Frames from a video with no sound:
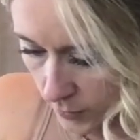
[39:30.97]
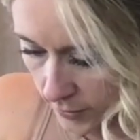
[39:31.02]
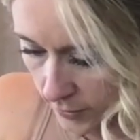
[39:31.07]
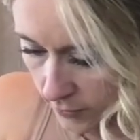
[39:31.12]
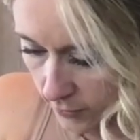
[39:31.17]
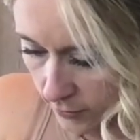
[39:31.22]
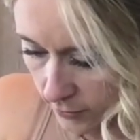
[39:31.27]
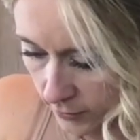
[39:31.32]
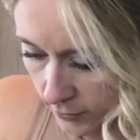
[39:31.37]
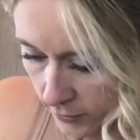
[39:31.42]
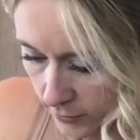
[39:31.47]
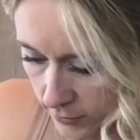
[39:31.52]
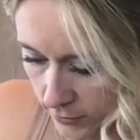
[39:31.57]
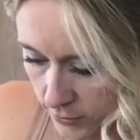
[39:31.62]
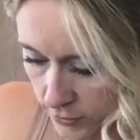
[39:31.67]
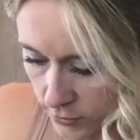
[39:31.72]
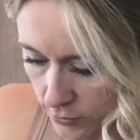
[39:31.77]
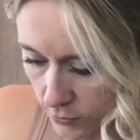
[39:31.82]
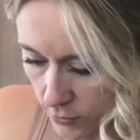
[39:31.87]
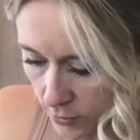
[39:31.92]
will
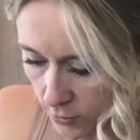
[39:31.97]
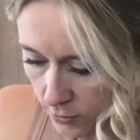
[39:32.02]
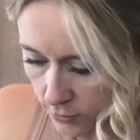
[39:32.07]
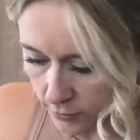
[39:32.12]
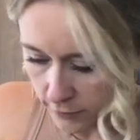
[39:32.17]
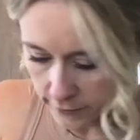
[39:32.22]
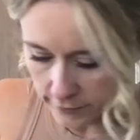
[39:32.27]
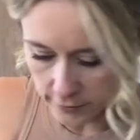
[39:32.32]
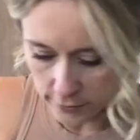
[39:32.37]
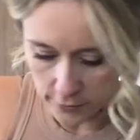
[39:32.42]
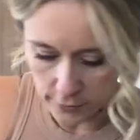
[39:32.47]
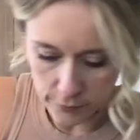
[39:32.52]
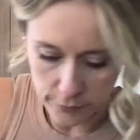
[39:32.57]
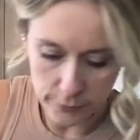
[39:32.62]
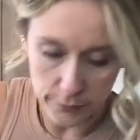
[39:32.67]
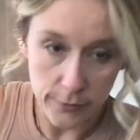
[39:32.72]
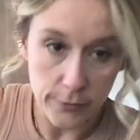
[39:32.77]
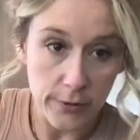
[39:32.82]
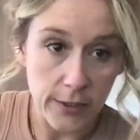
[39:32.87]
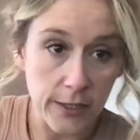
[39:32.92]
do all of their own
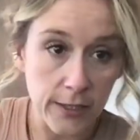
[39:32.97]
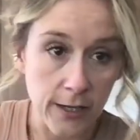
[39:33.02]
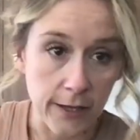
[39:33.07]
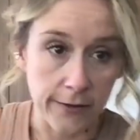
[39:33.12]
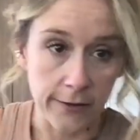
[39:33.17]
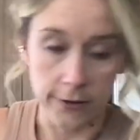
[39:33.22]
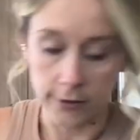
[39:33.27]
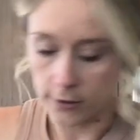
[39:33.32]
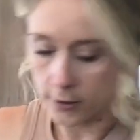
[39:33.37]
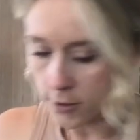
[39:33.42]
rooting on their